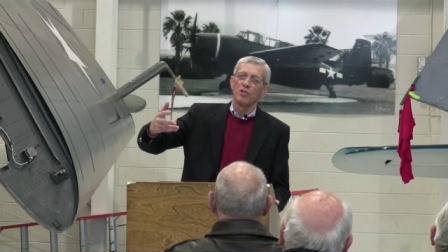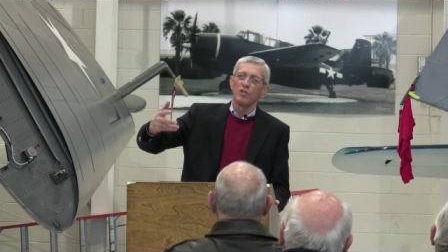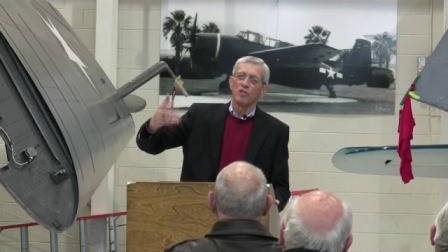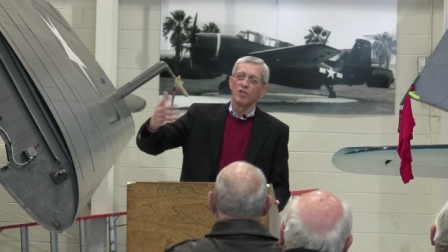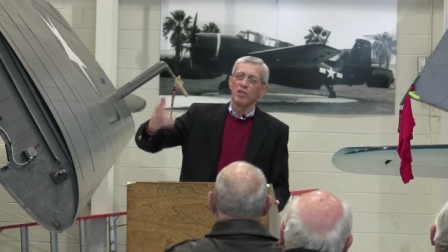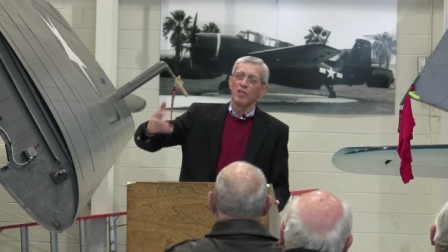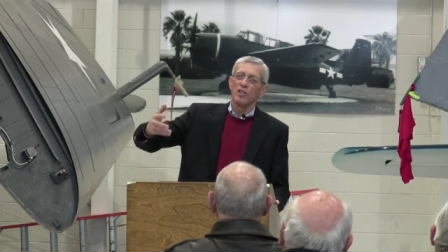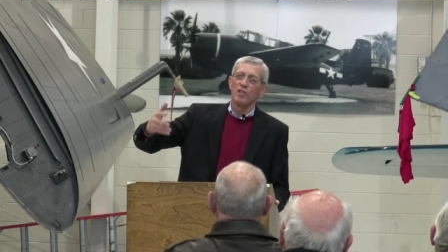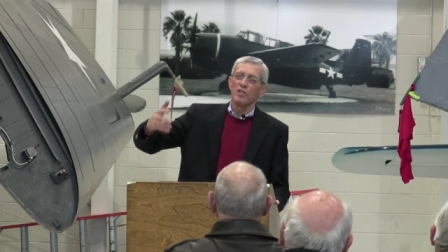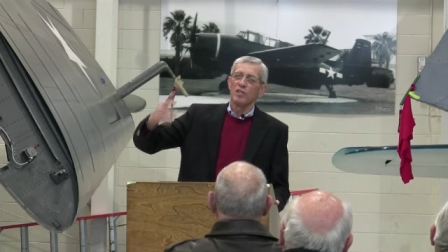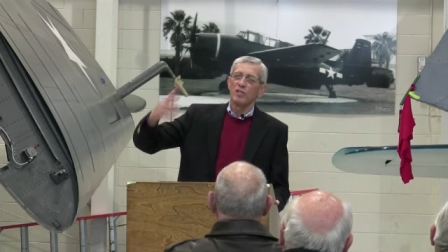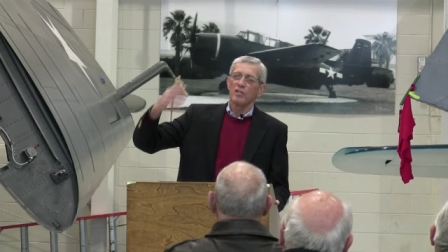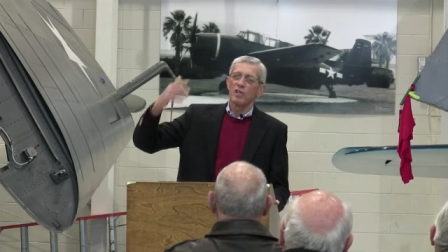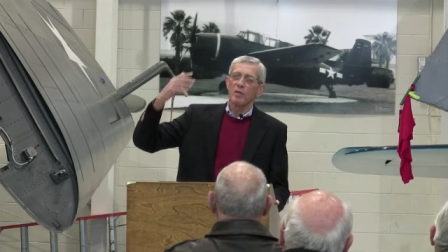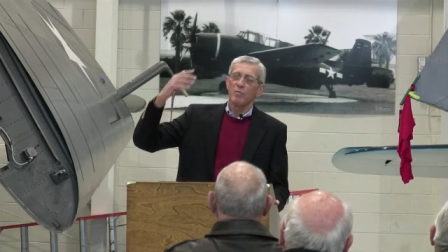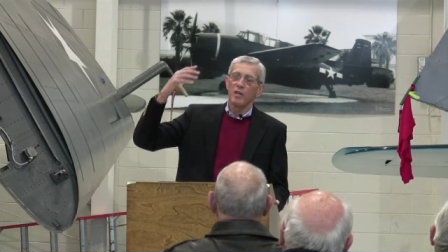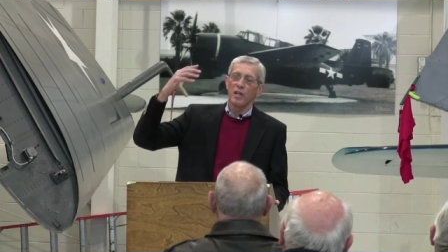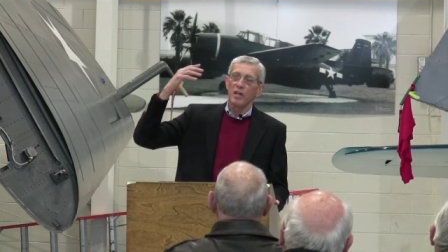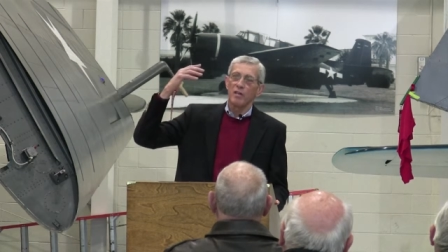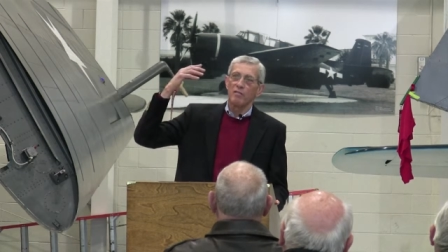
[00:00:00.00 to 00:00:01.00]
was
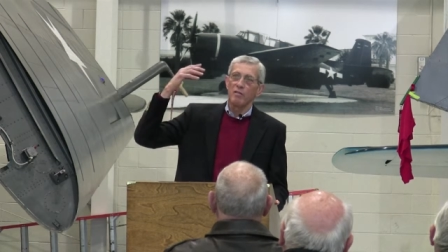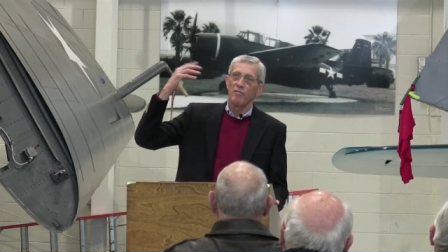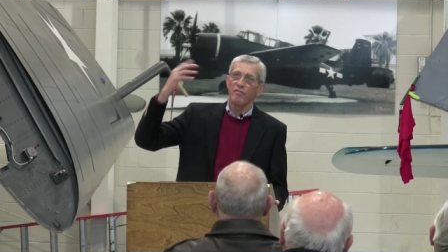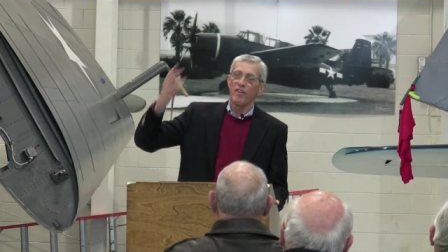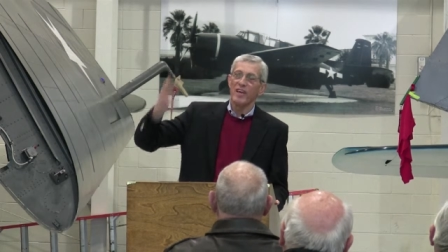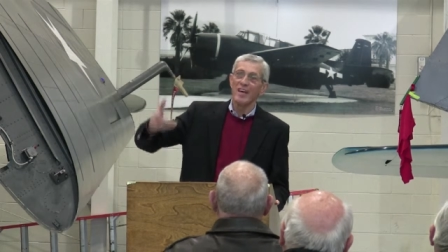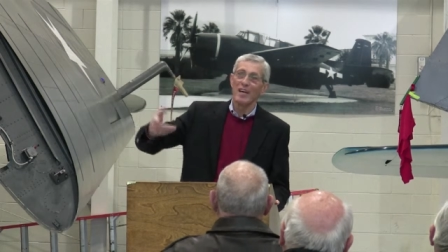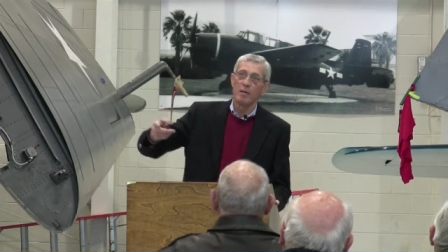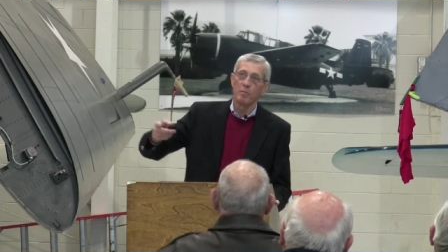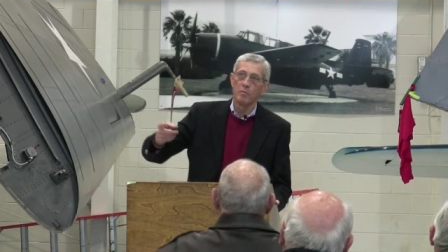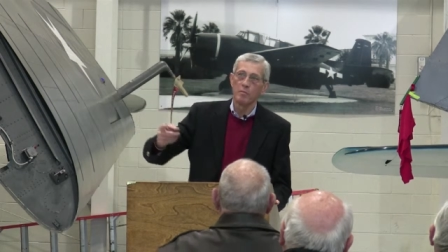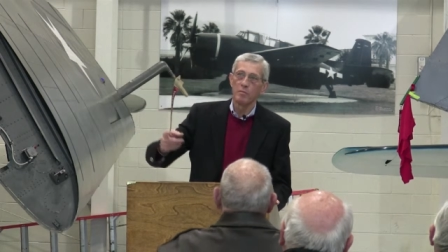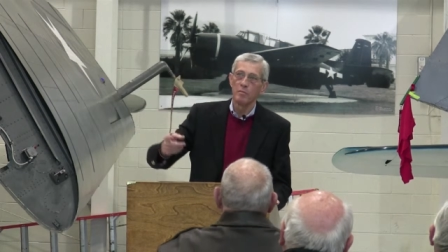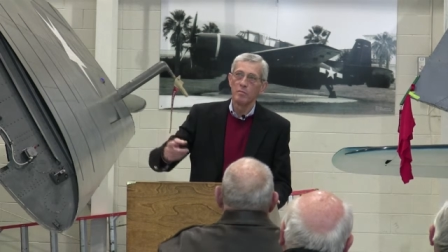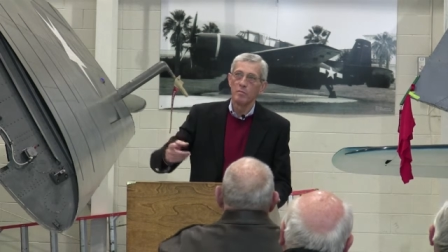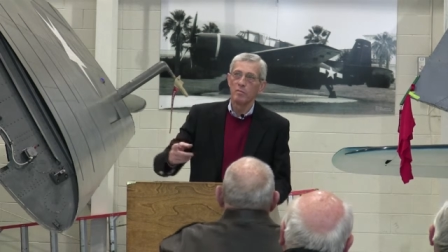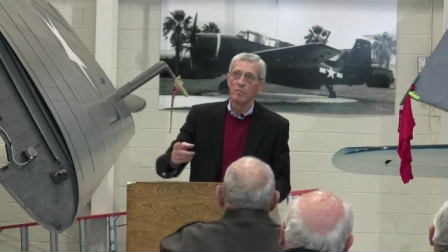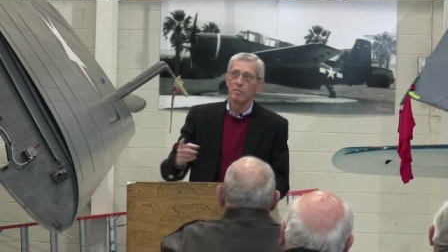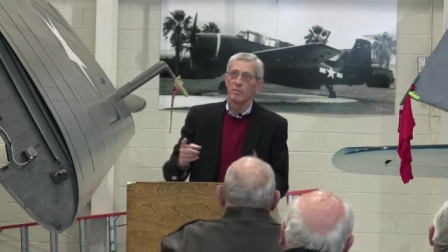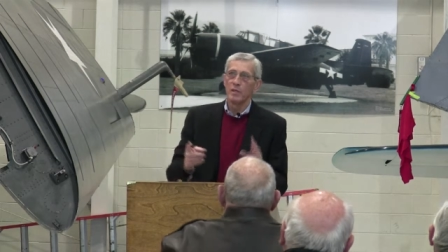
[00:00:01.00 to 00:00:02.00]
seen coming out of a phantom,
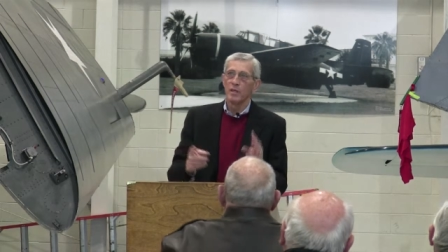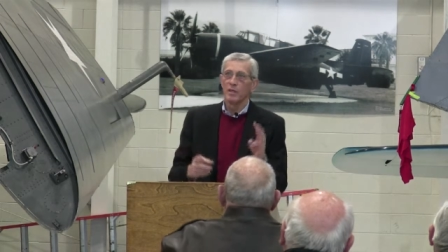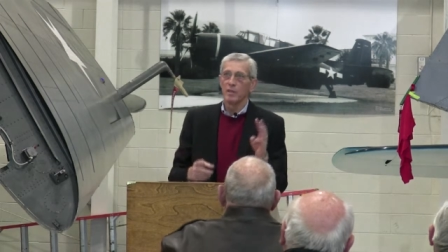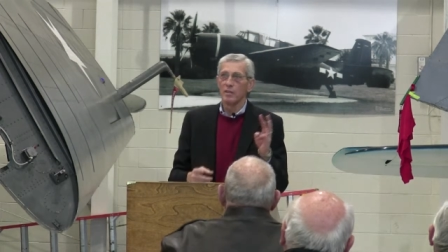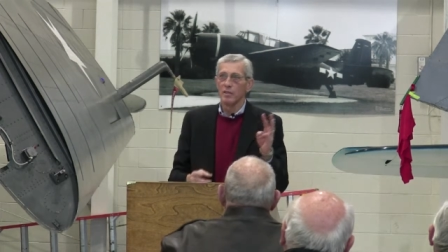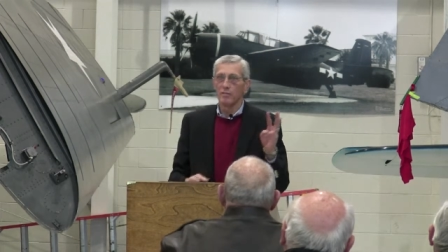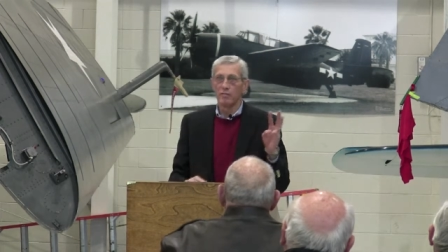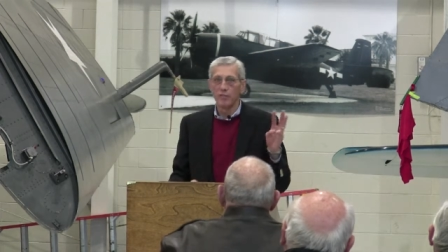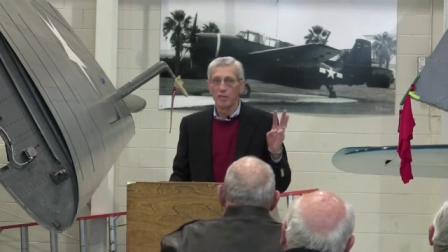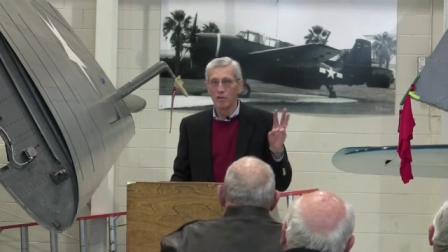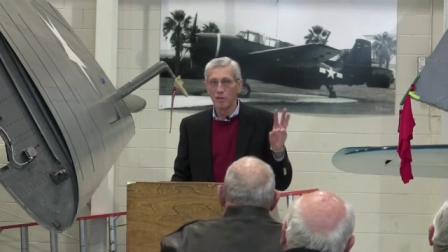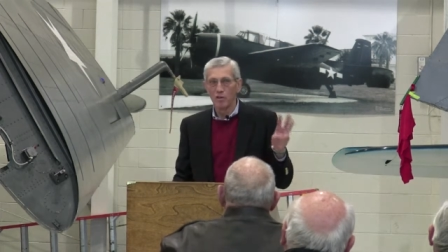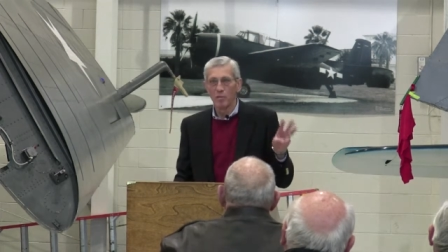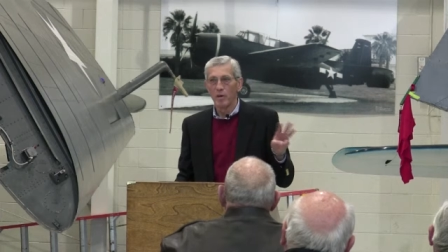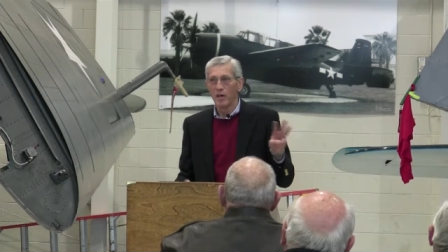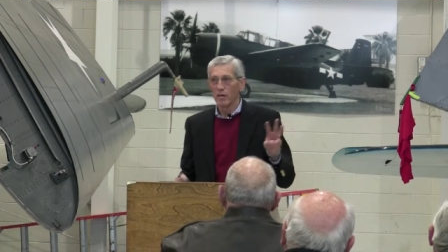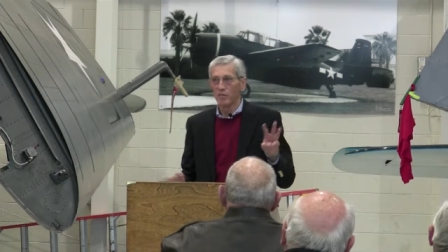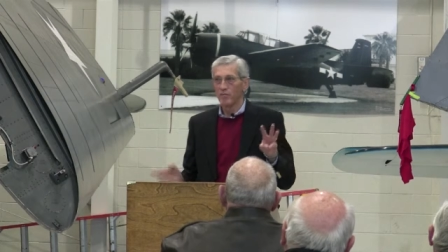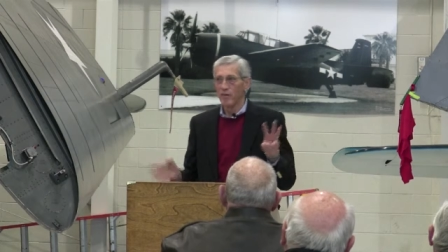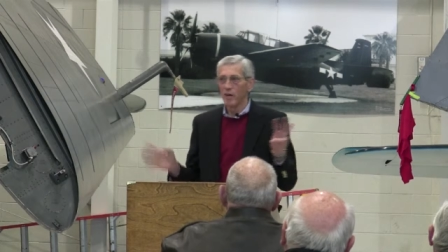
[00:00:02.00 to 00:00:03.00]
and if you
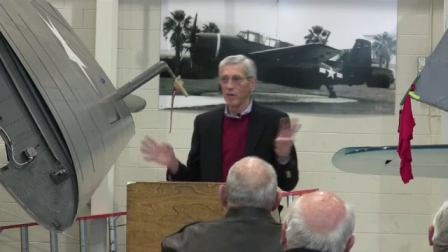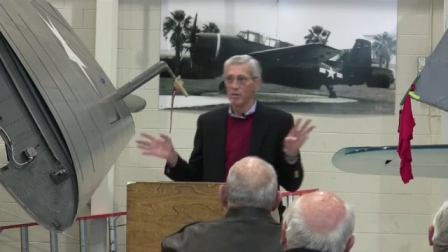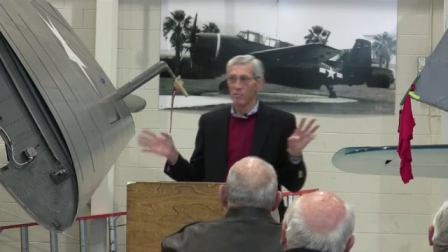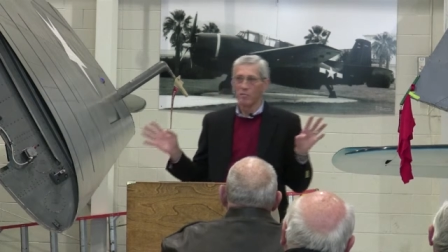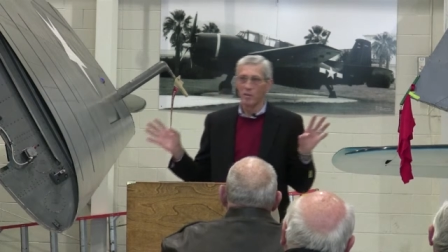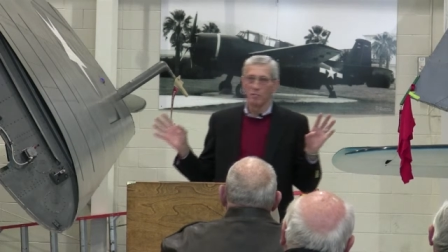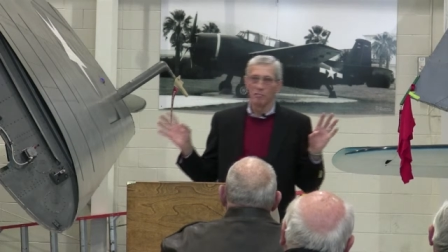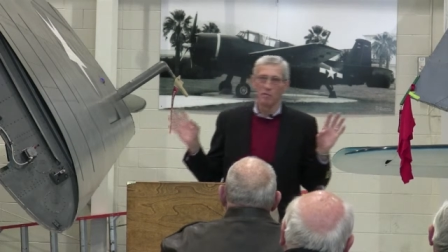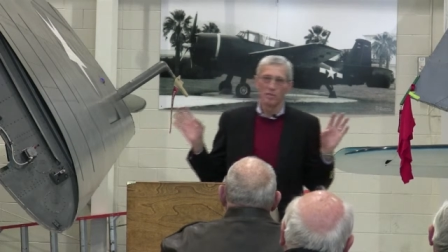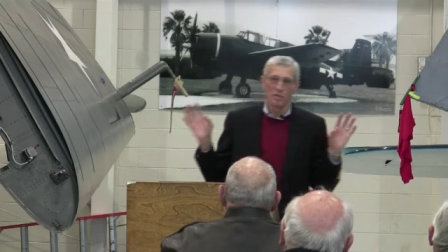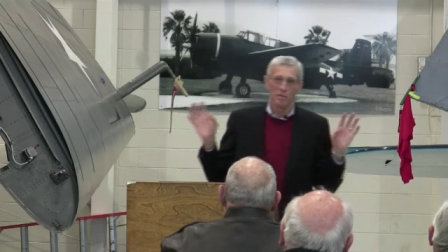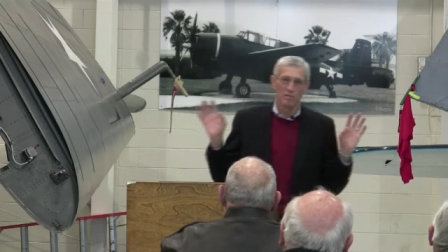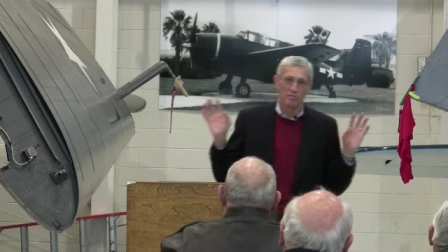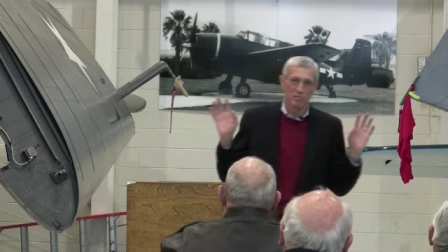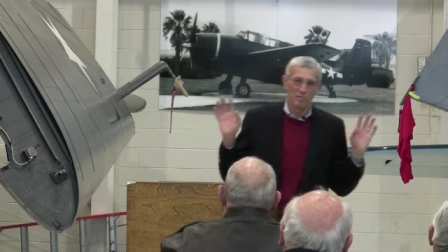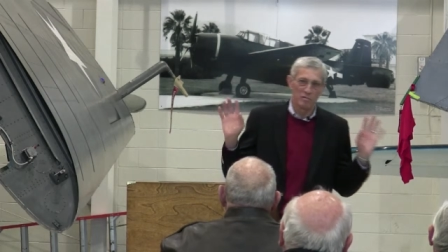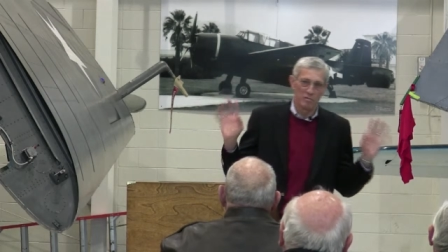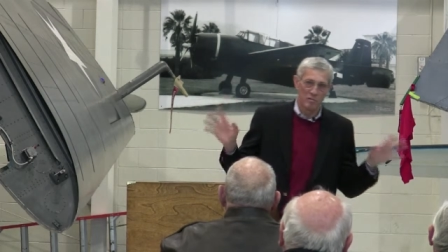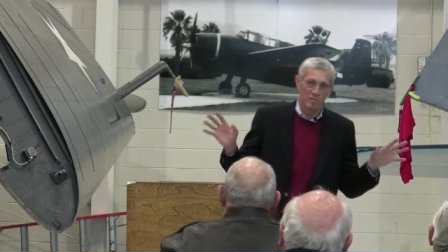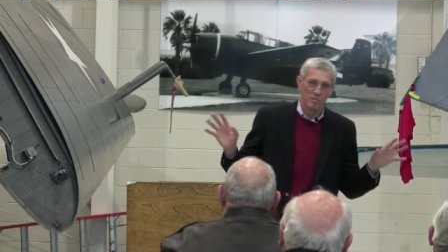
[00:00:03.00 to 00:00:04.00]
know about a phantom, it was a